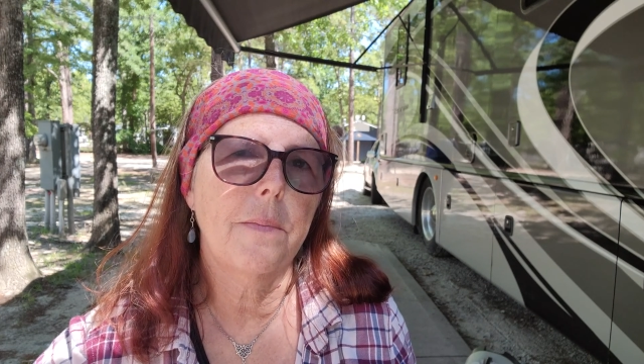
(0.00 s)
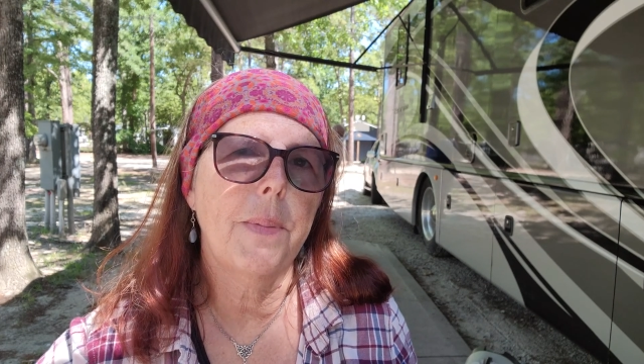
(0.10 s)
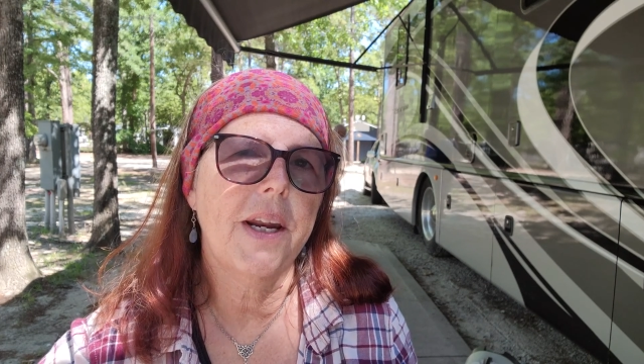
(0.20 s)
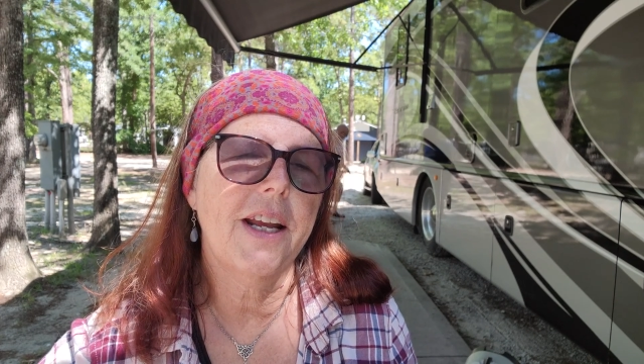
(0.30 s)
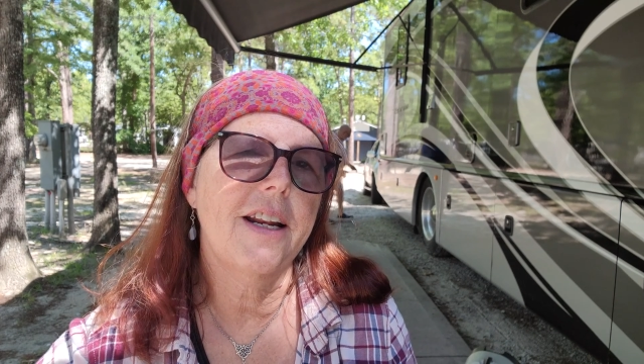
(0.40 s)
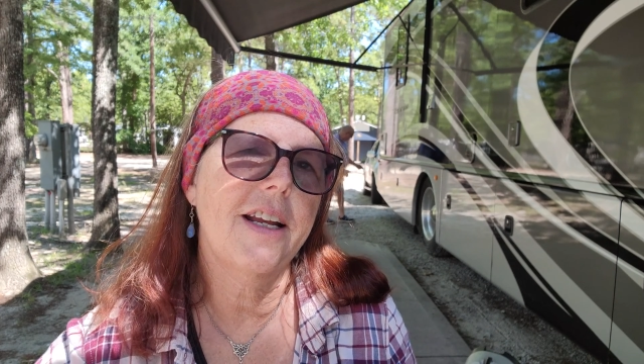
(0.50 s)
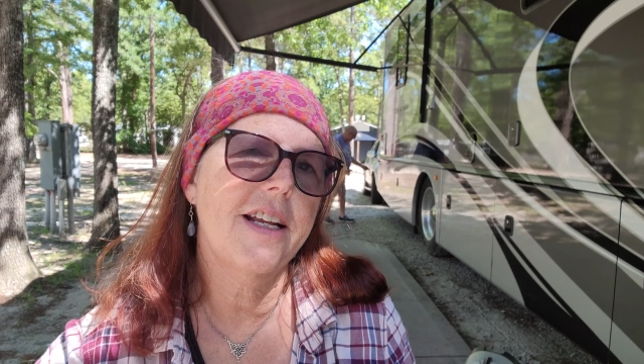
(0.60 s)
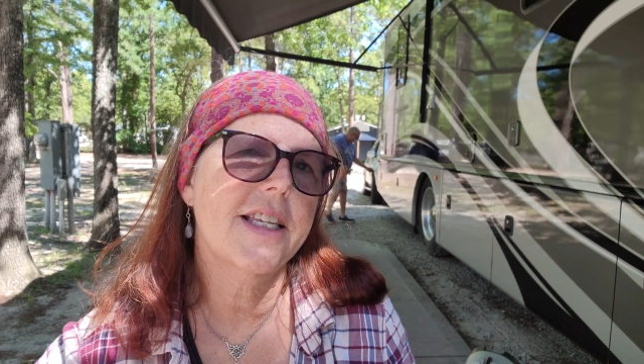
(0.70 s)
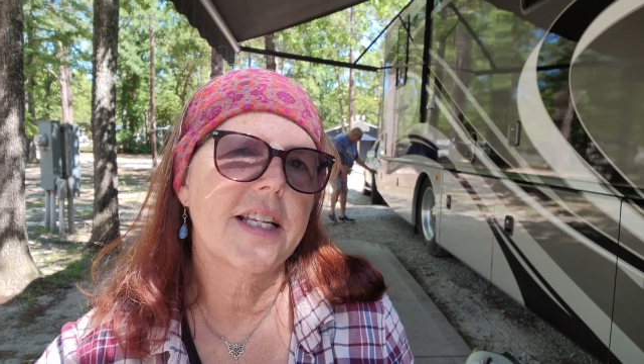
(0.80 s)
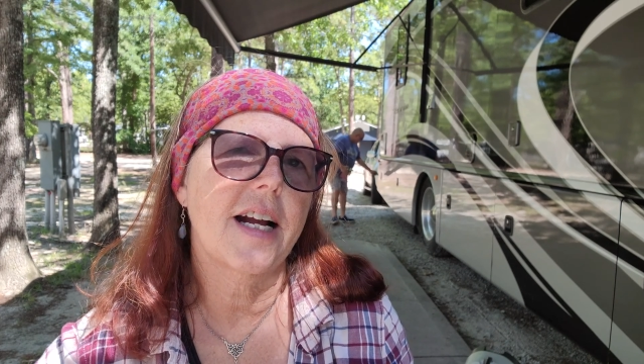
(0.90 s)
but it
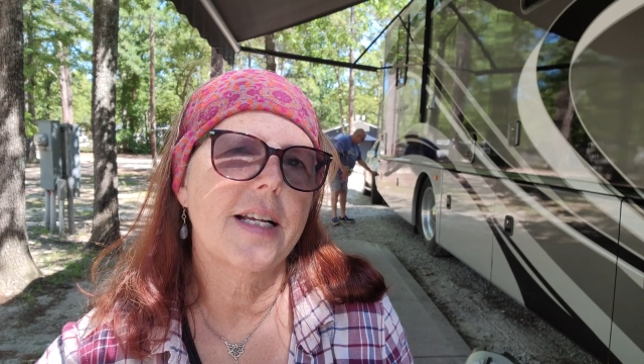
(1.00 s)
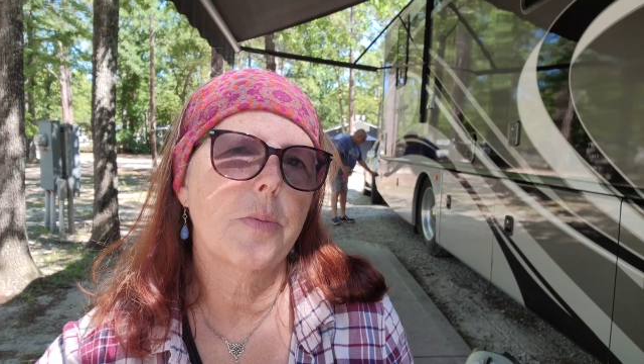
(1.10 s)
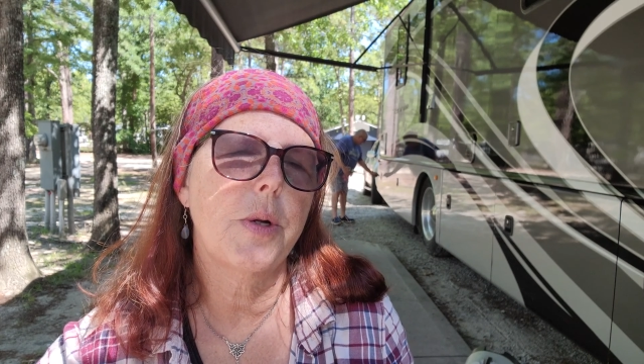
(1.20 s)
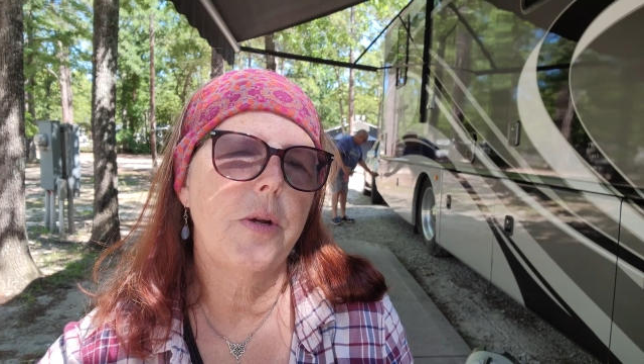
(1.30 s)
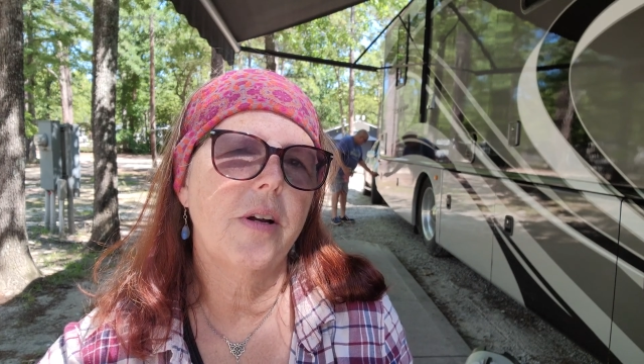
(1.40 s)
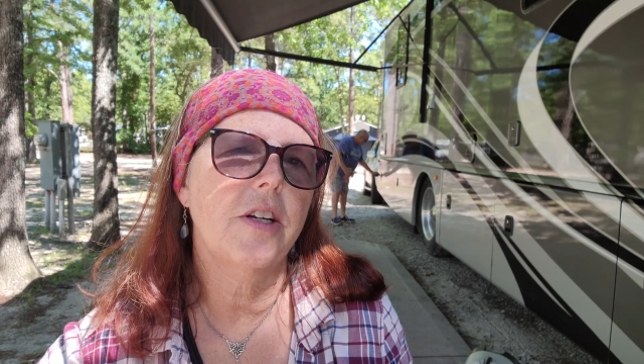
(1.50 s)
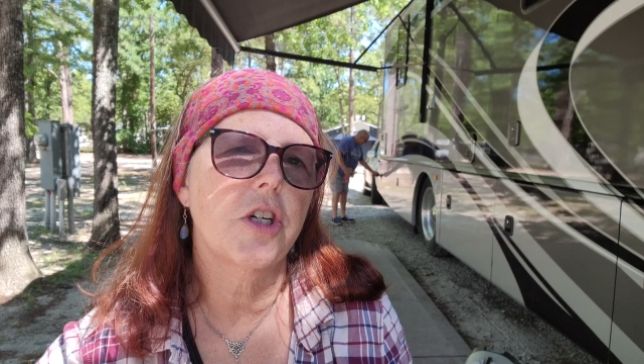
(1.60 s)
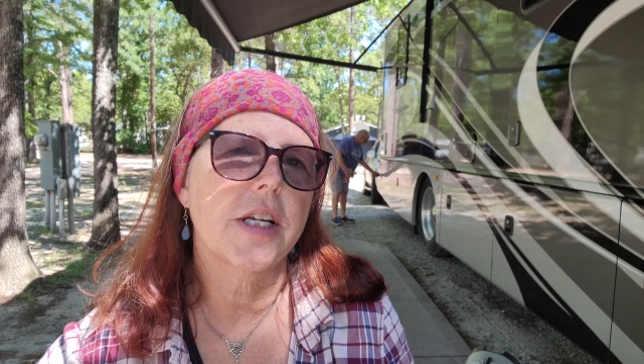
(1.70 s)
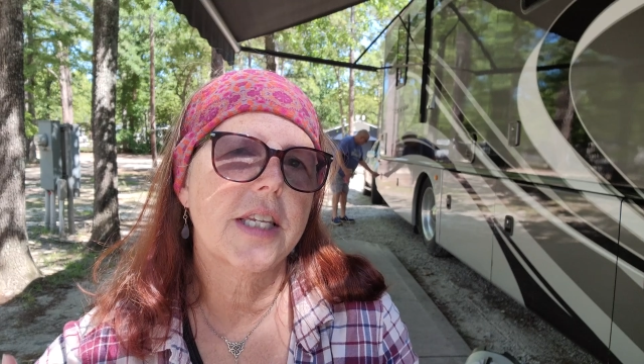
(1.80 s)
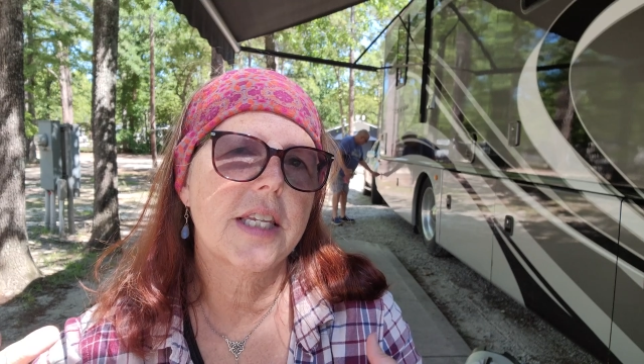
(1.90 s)
is nice when you can
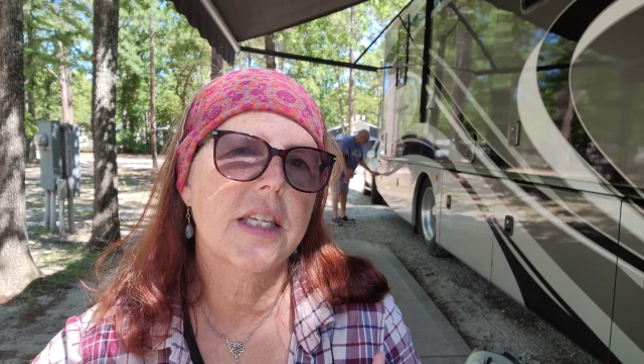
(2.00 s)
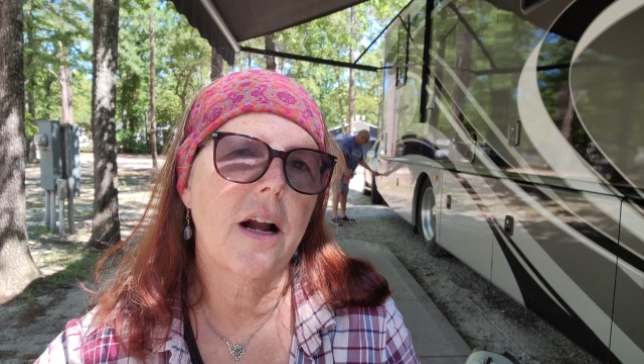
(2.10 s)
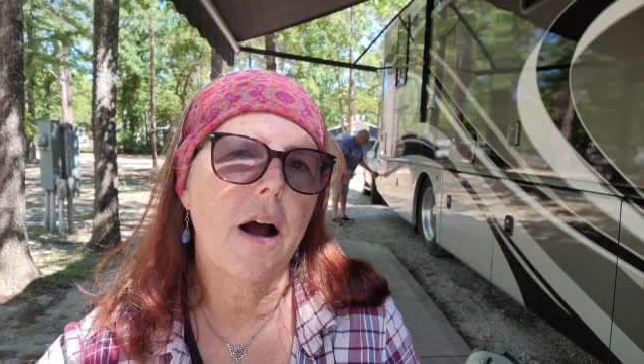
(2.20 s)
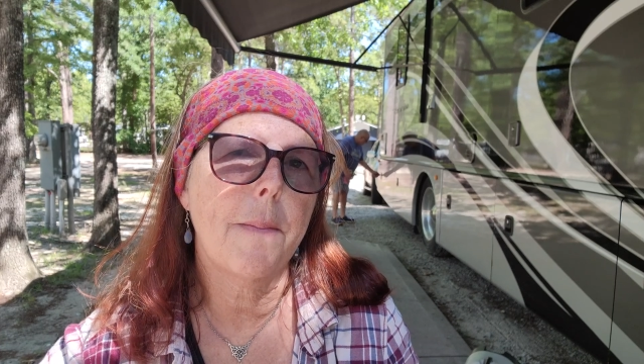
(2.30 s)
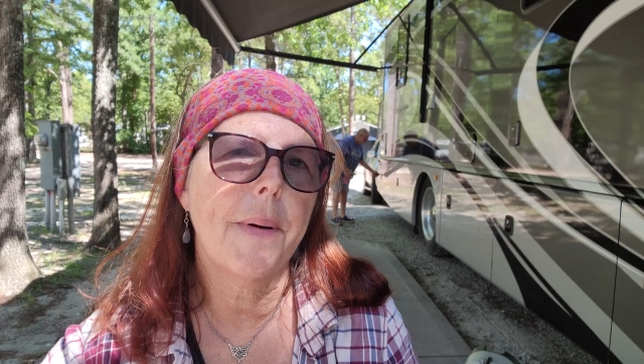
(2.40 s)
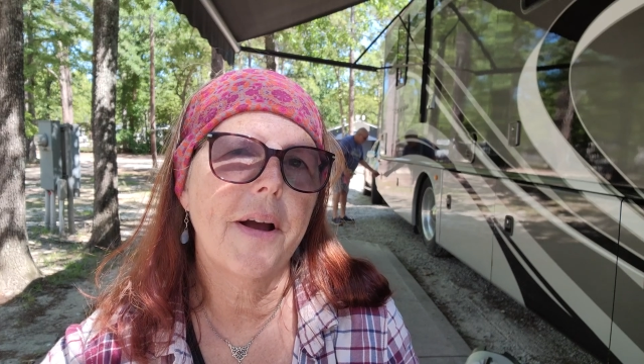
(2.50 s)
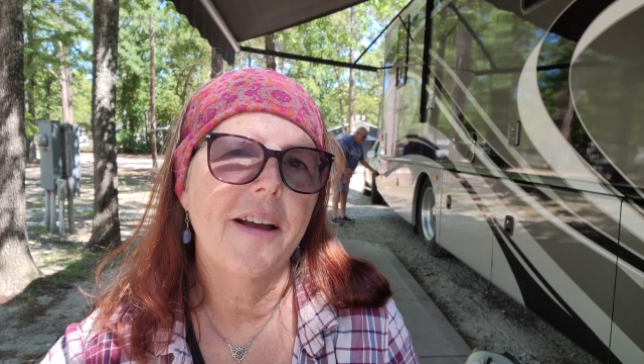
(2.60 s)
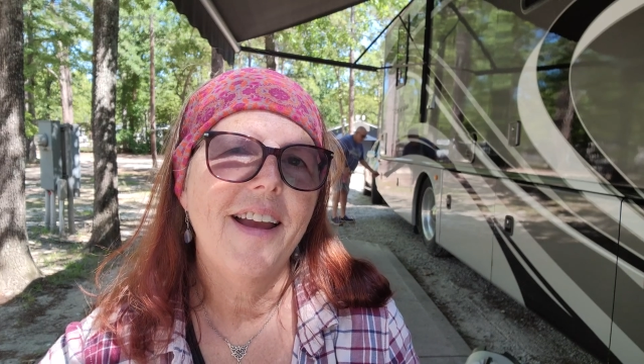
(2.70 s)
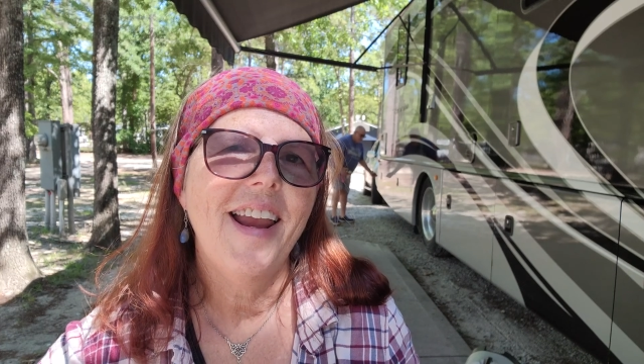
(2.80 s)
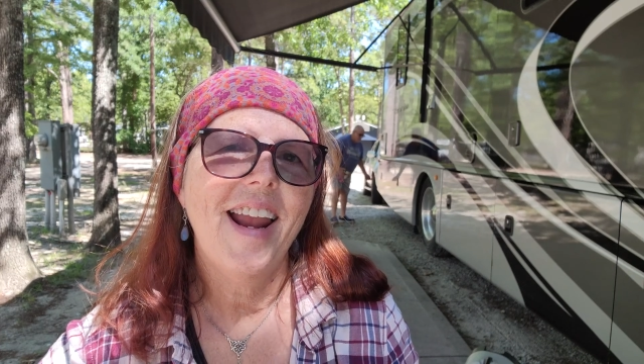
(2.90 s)
just stop
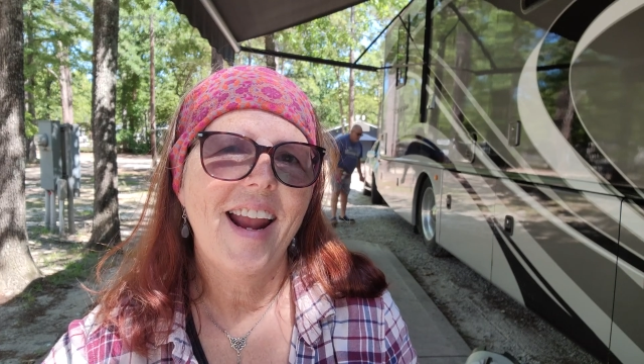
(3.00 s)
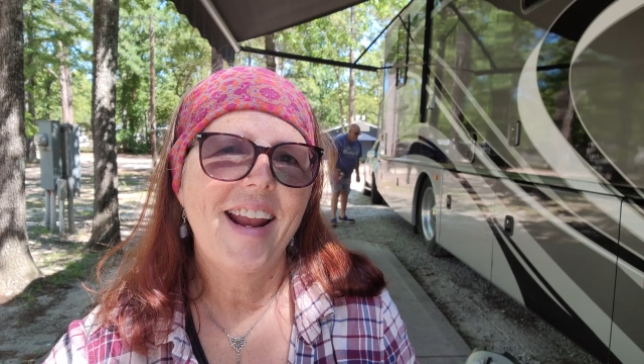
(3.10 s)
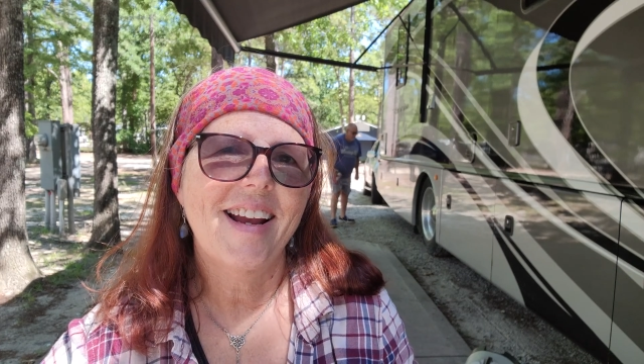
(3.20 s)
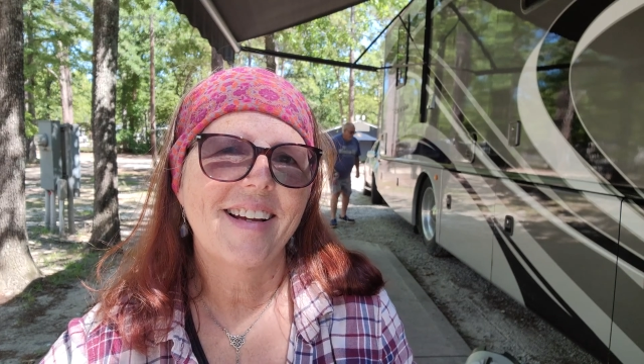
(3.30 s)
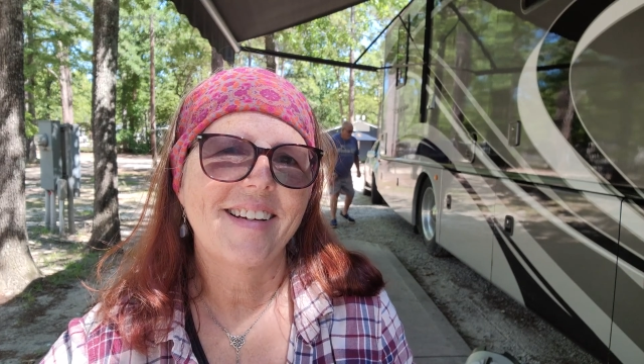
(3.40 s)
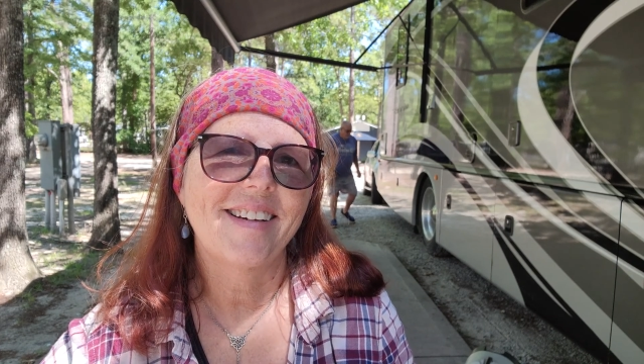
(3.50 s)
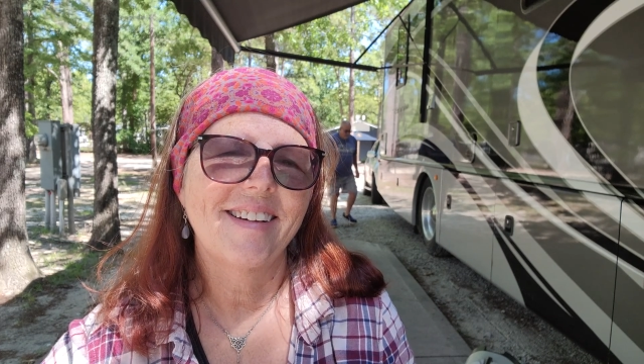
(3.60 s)
and,